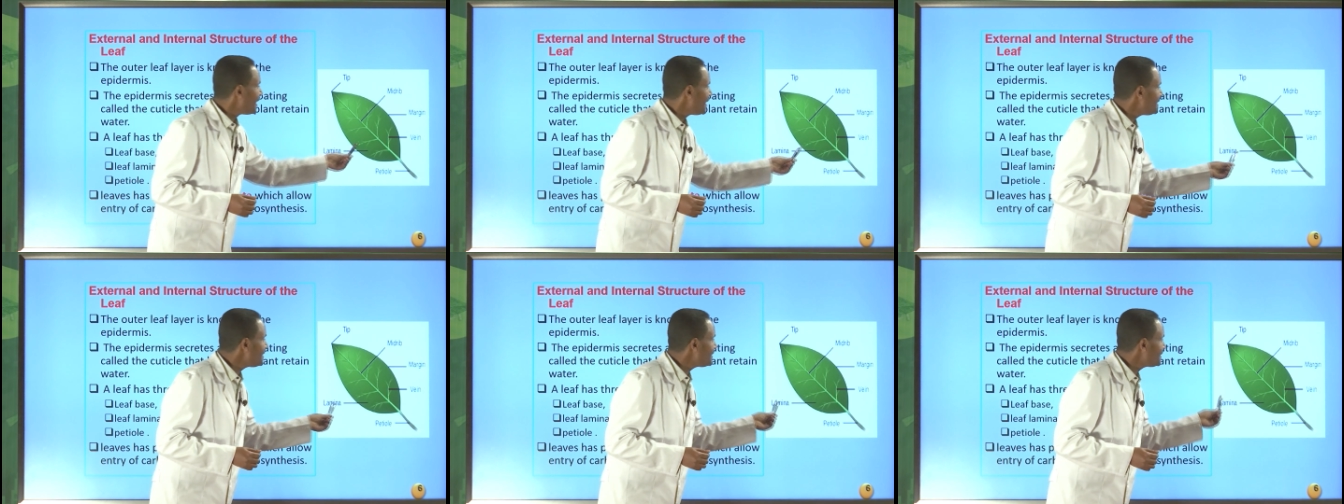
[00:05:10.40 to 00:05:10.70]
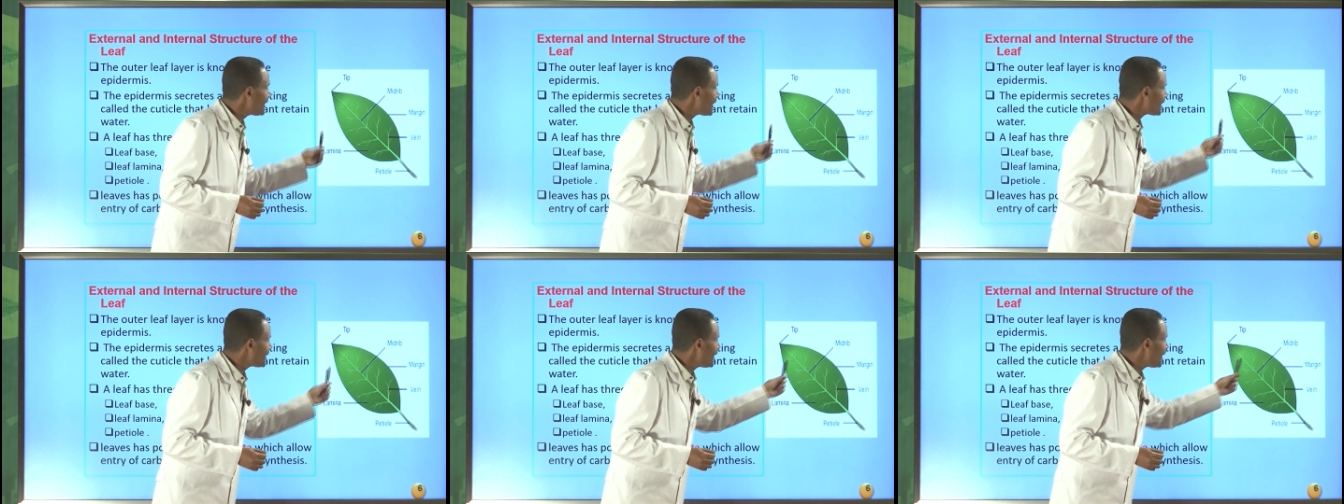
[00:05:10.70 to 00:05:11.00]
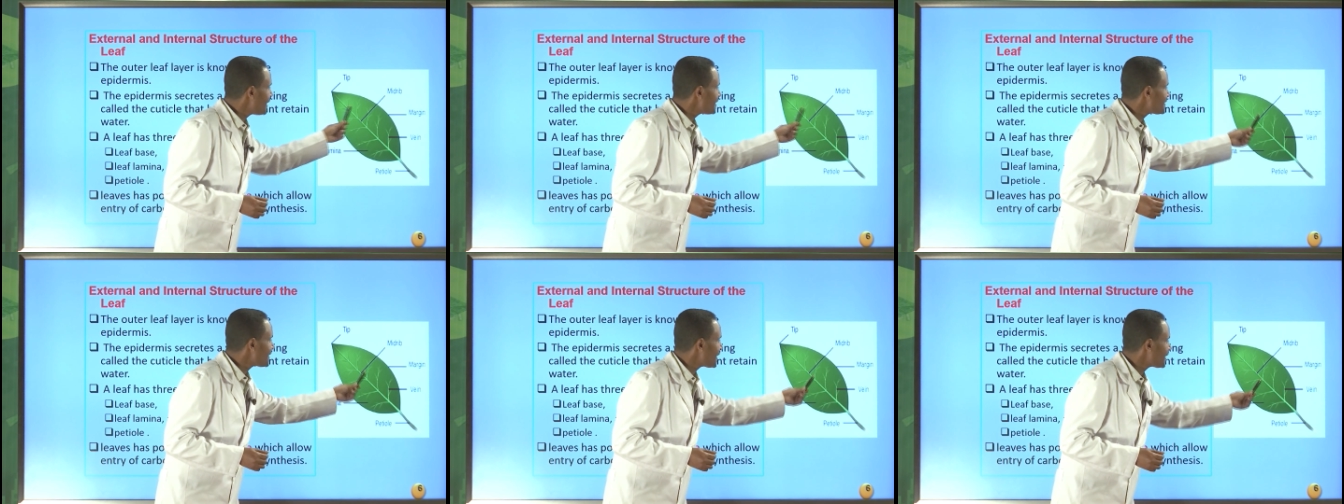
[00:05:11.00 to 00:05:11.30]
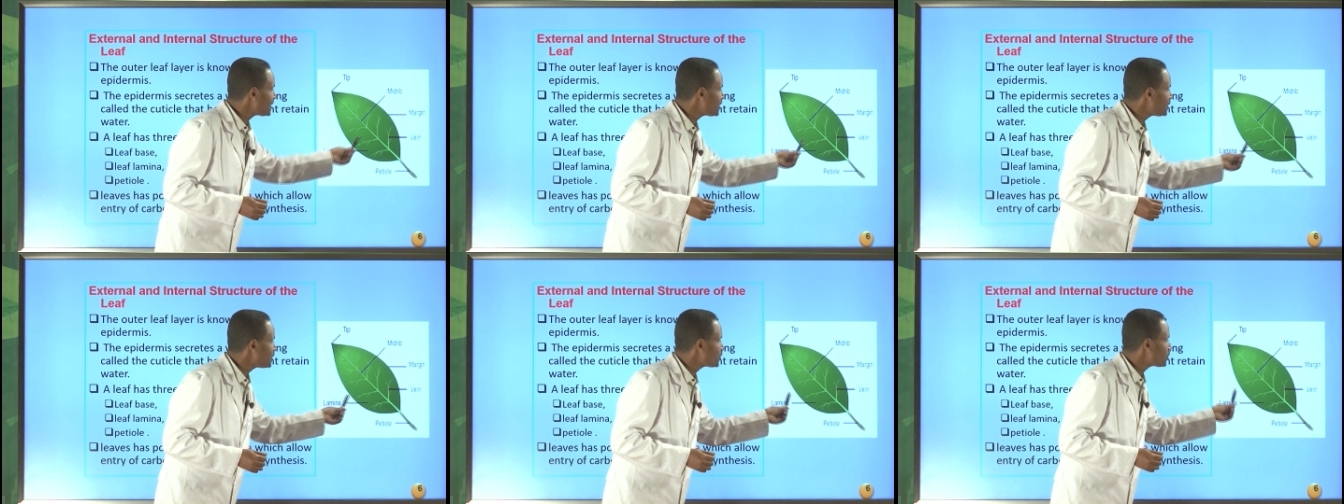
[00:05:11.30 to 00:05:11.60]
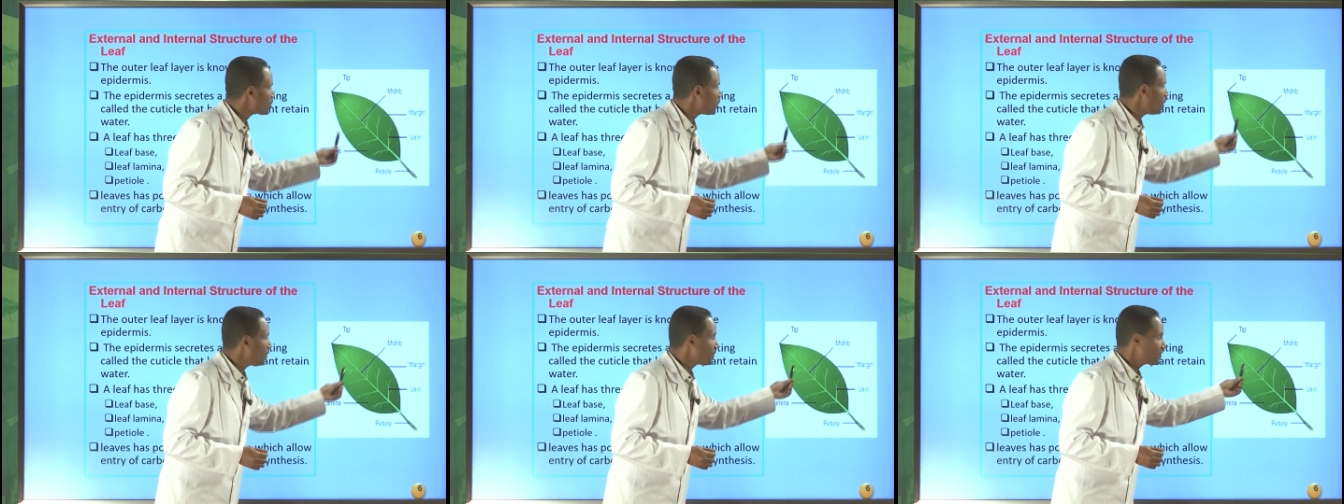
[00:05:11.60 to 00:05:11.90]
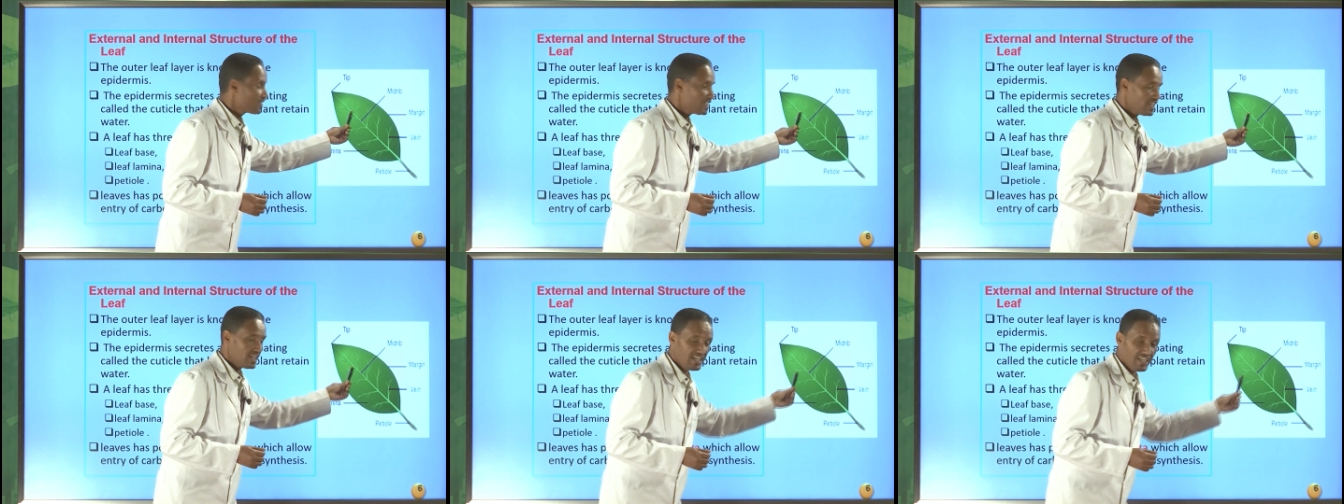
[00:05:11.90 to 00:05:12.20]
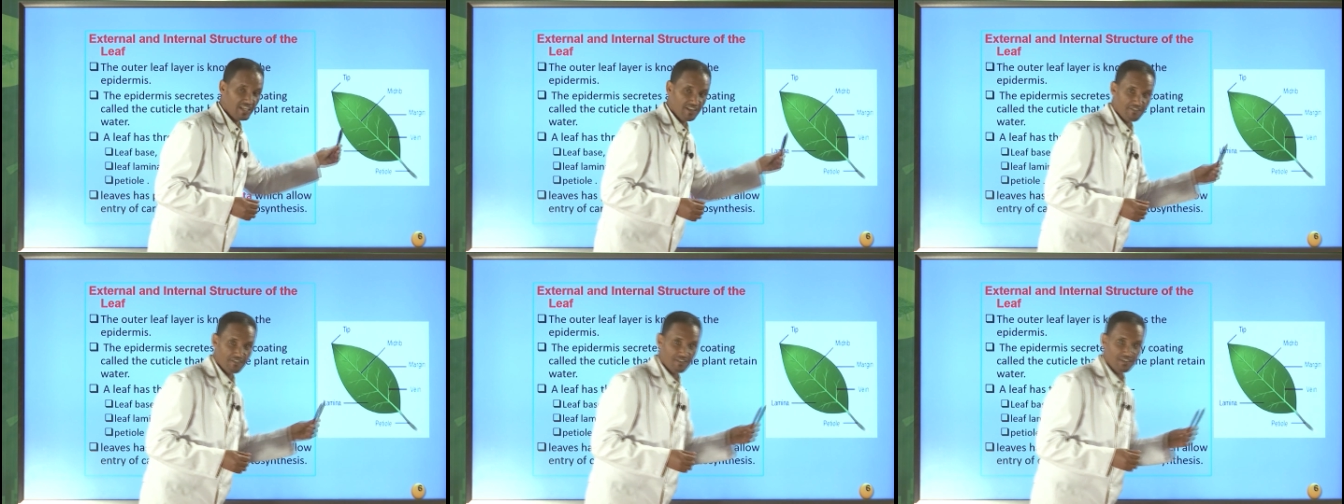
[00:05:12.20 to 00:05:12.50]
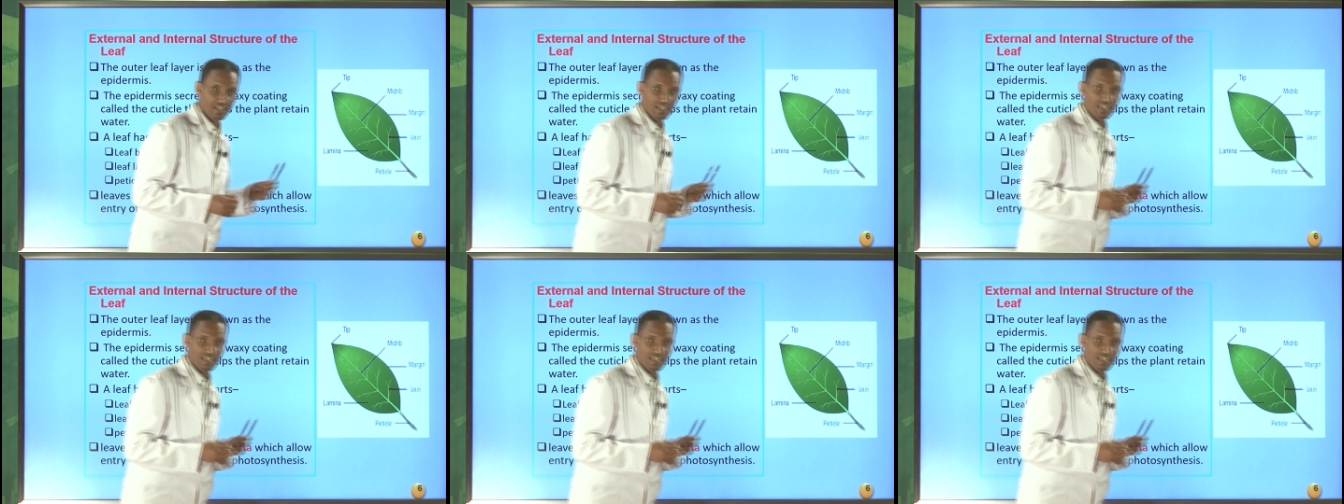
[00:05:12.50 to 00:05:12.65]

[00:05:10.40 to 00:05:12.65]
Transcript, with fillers: the internal sections of the leaf,